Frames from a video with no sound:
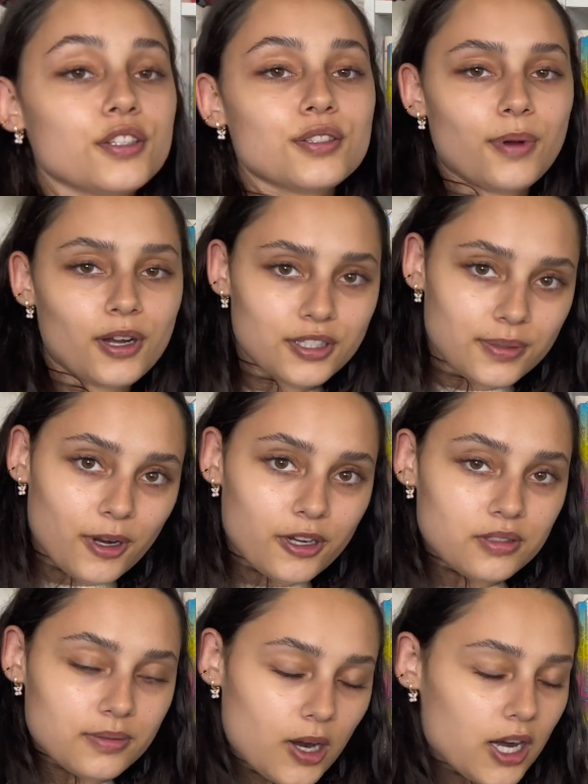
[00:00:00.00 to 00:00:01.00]

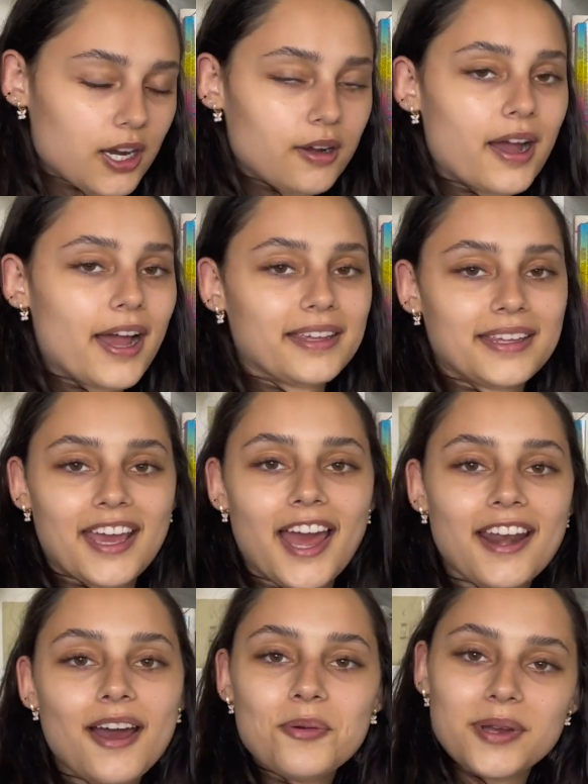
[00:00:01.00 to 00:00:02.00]
Tomorrow. I
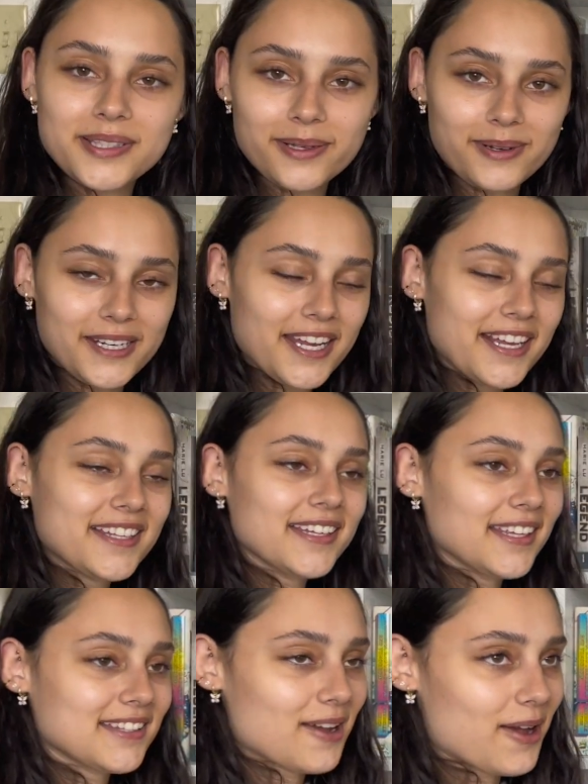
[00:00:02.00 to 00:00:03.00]
cannot wait to read it.
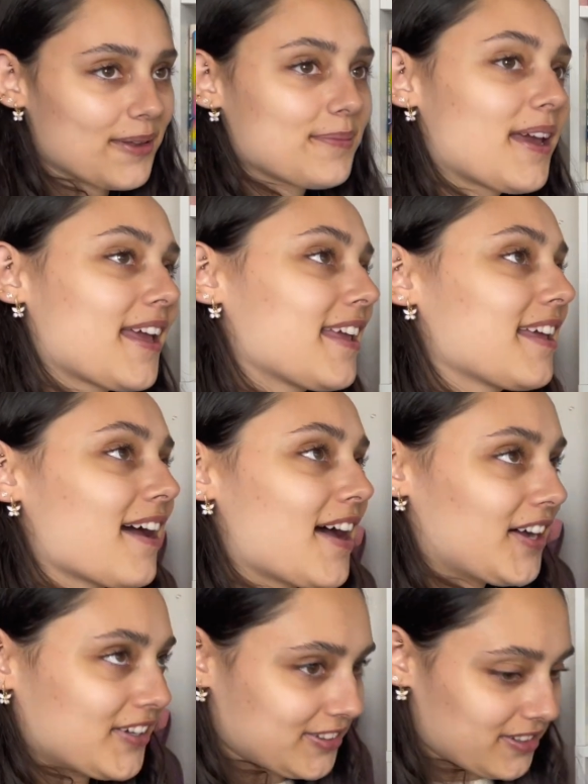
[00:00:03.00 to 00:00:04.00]
It's on my
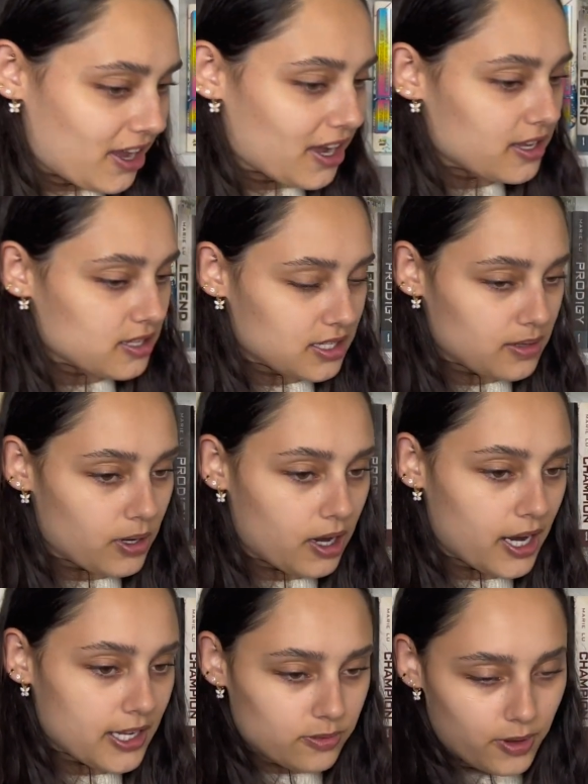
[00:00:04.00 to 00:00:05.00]
August
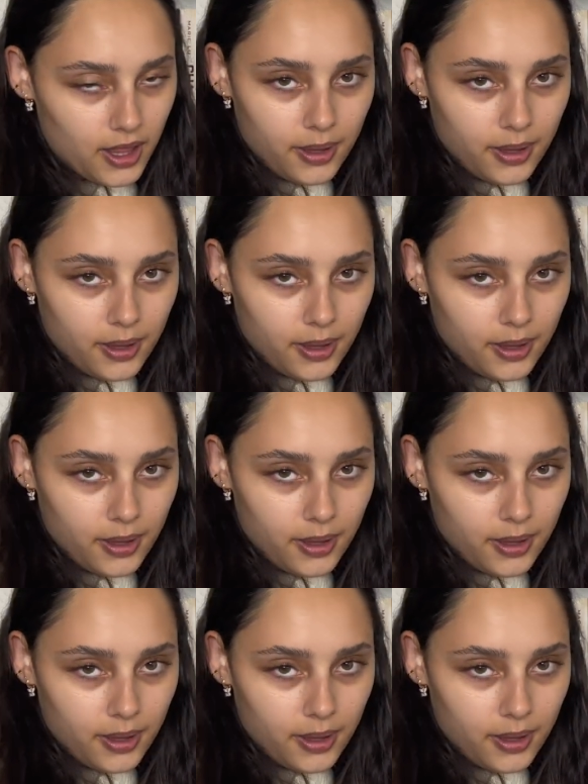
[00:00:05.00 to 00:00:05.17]
TBR as well, I